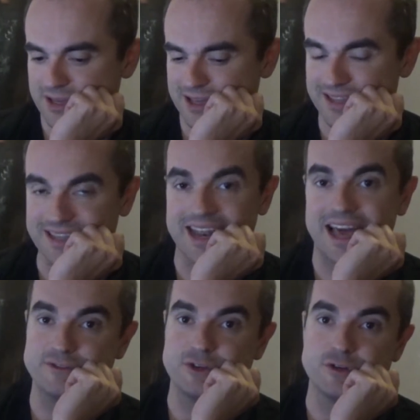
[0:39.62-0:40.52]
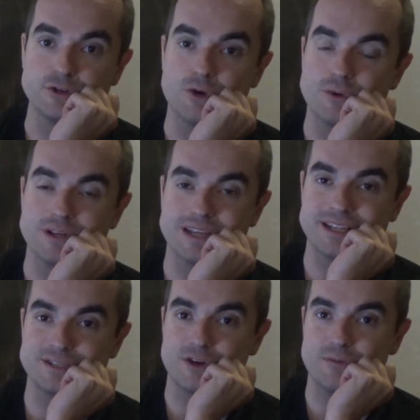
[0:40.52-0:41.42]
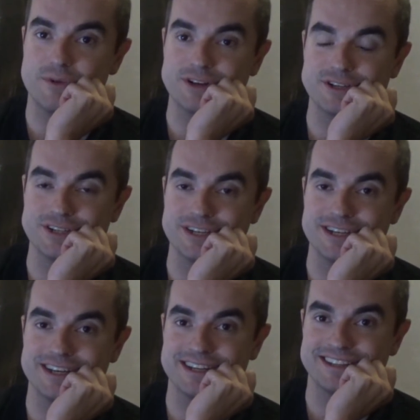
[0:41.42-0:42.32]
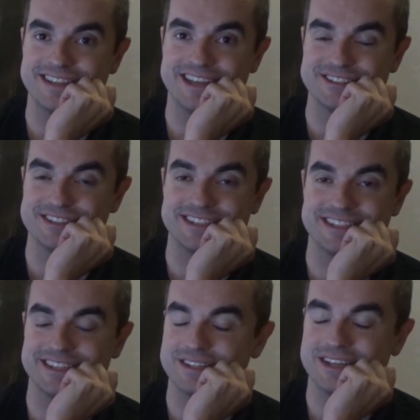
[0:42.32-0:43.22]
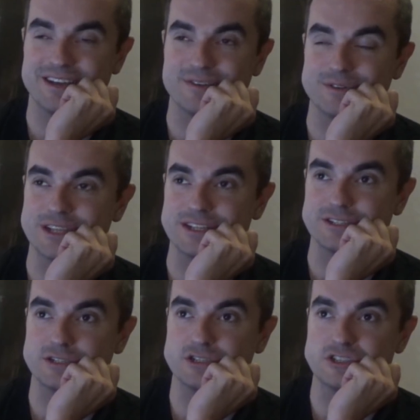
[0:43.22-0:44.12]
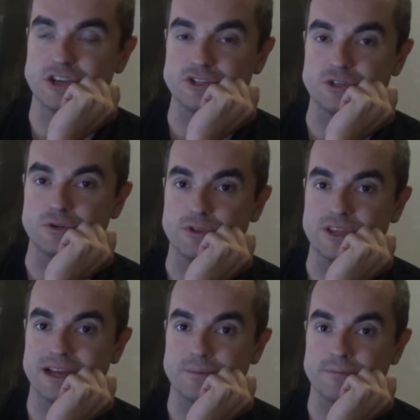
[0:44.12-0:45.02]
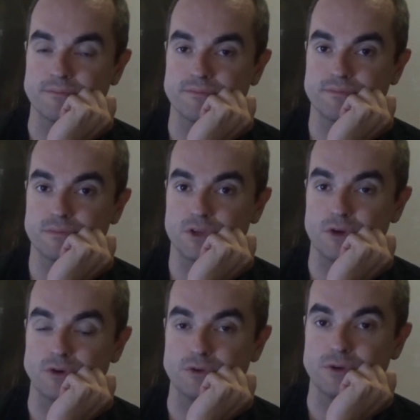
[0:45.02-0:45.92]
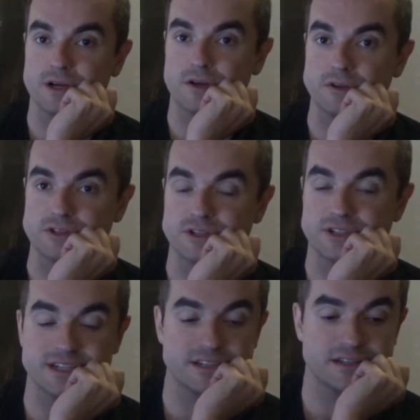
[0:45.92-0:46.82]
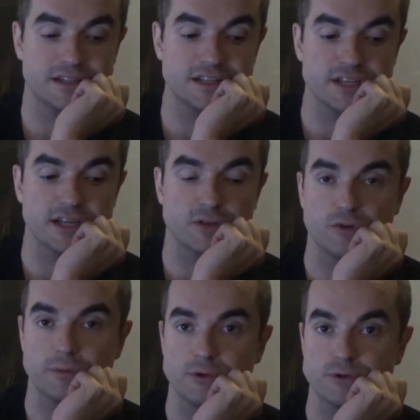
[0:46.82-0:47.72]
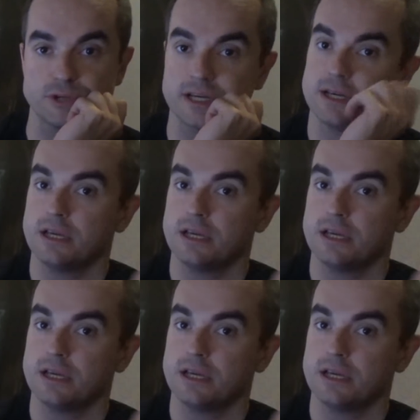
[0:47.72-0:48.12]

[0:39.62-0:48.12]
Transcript: And the live shows always had so much intensity that I always had such a good time going to their concerts and listening to the music.